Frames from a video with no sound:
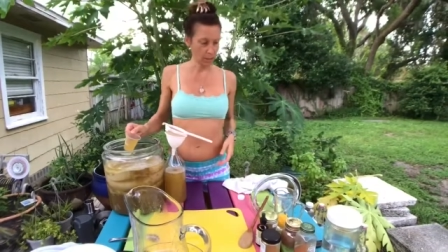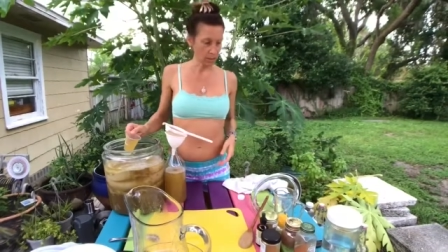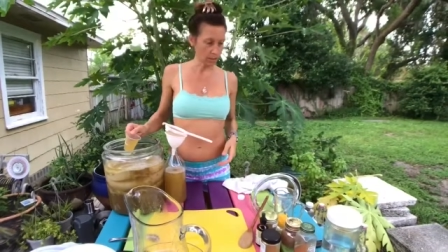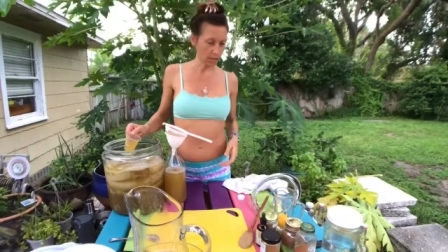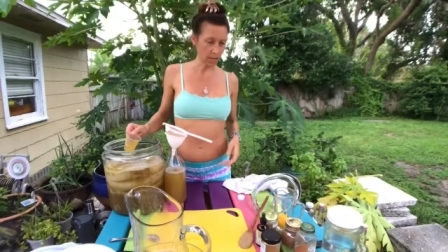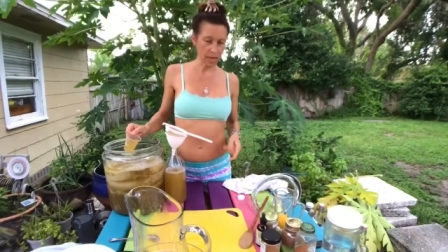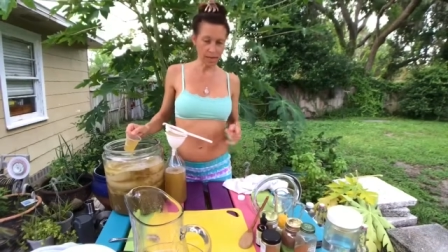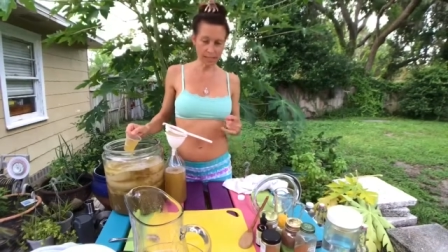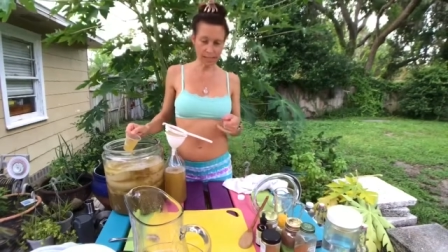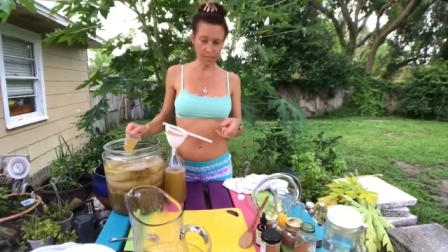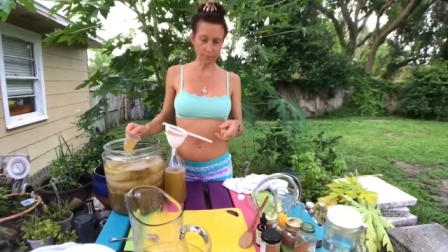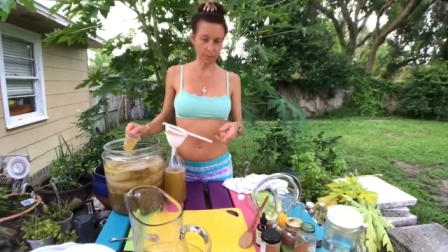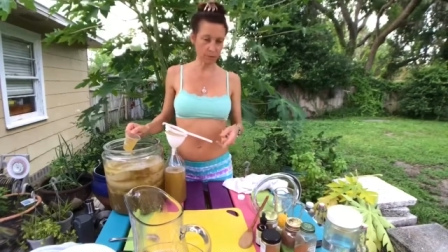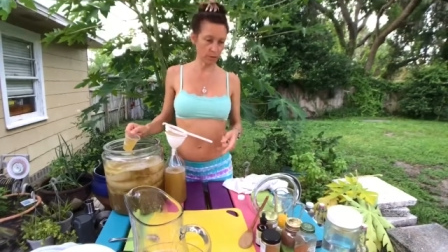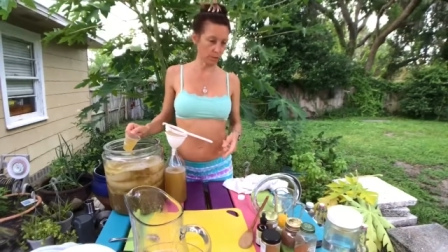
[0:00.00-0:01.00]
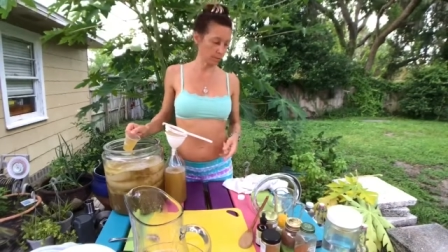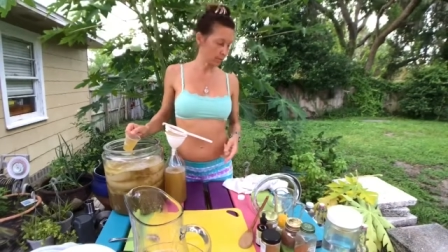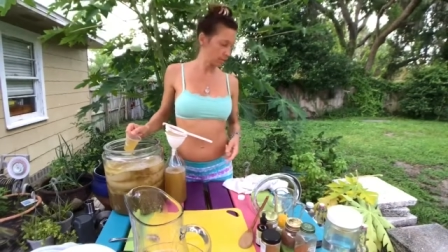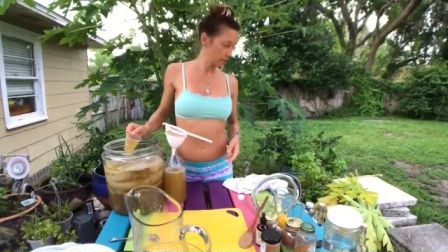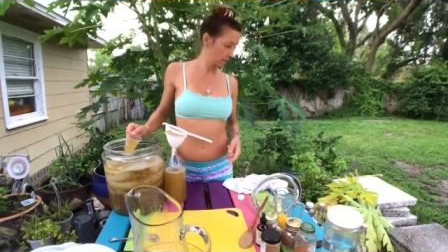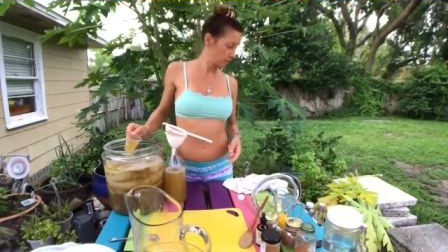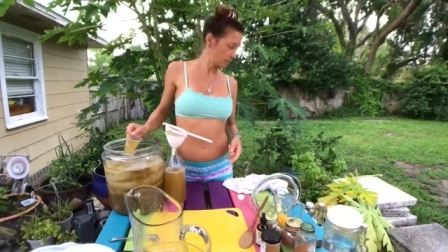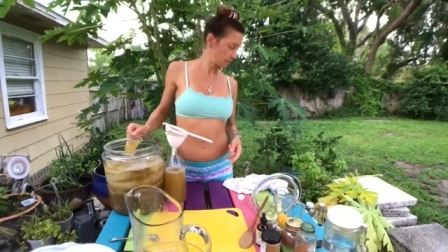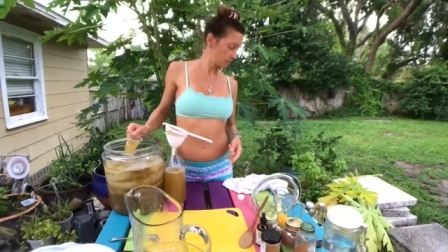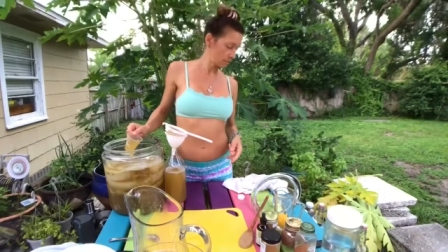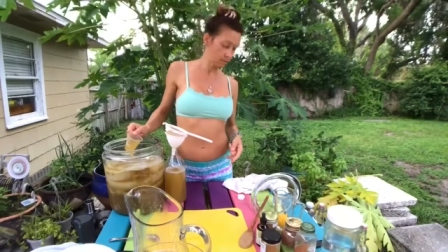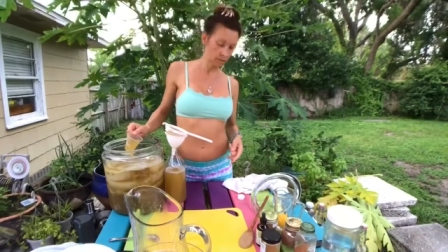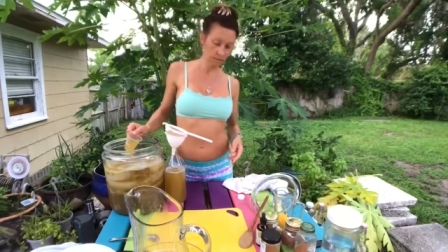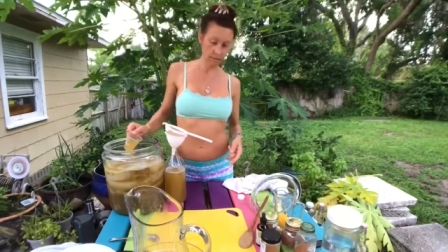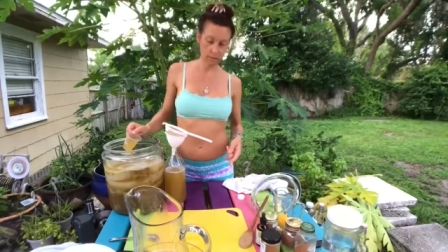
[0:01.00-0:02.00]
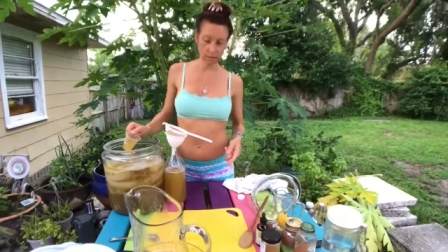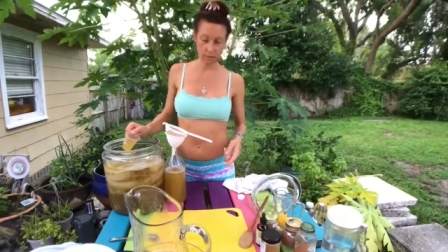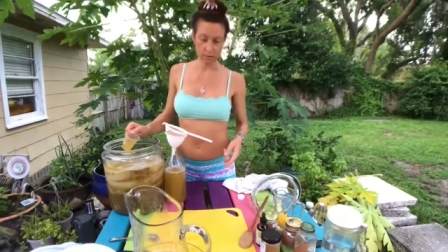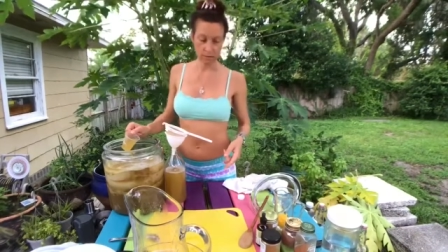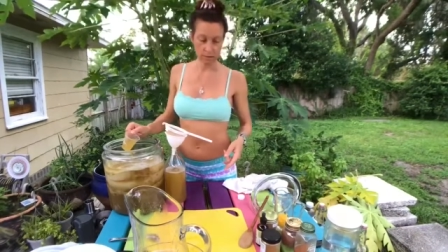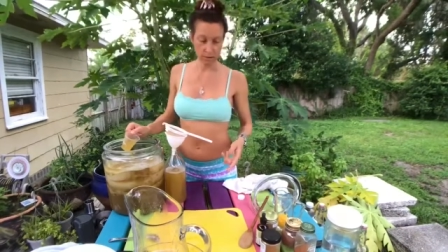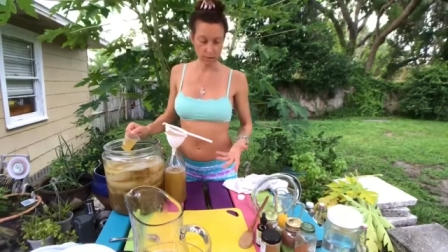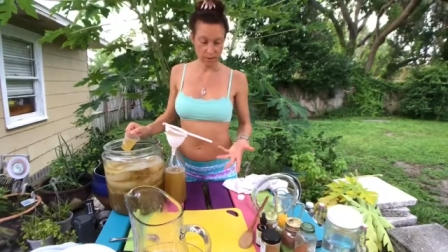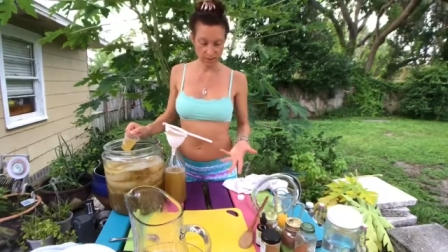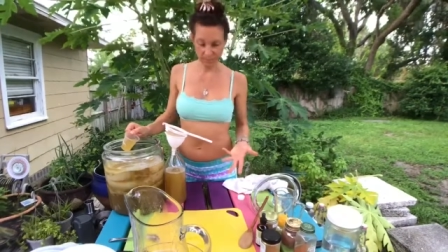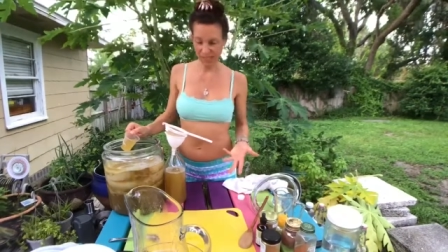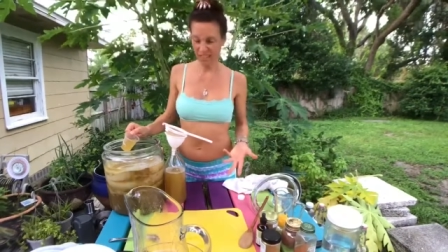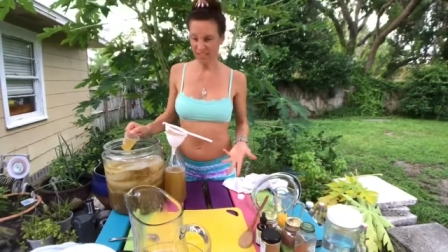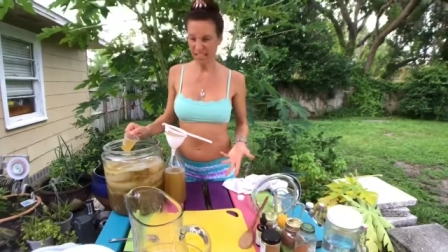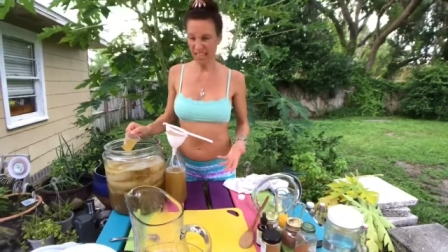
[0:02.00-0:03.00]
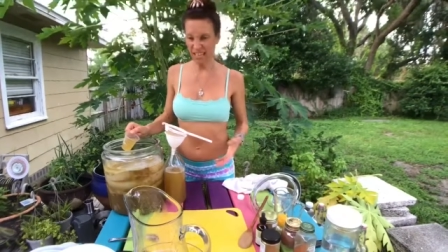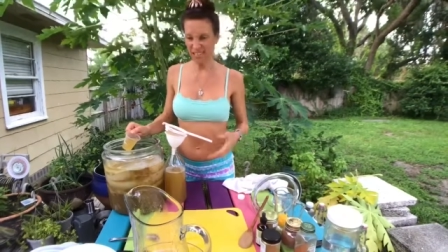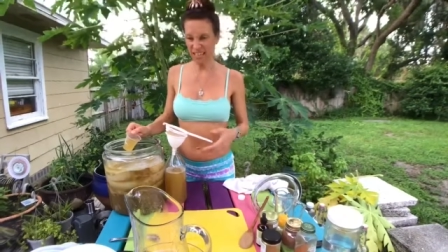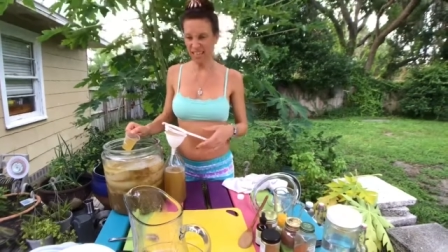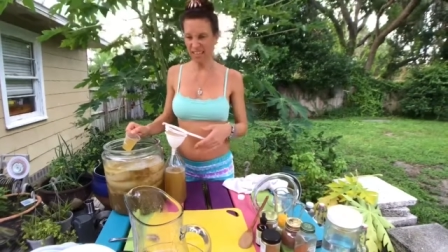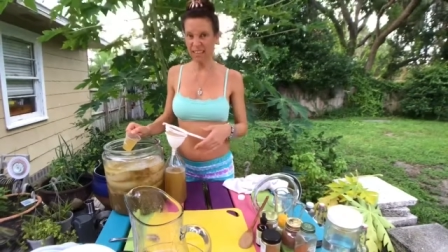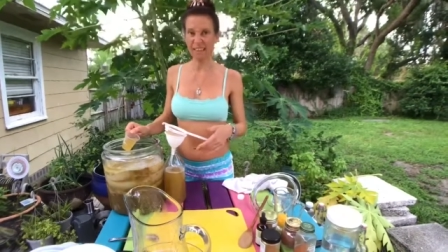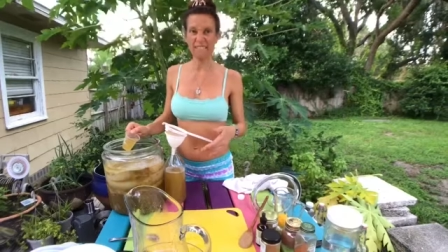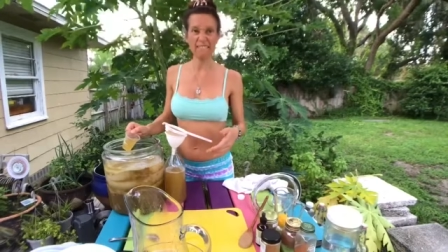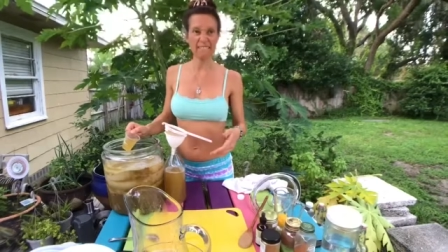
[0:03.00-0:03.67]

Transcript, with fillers: Okay, I need to put something in there. But I don't have anything.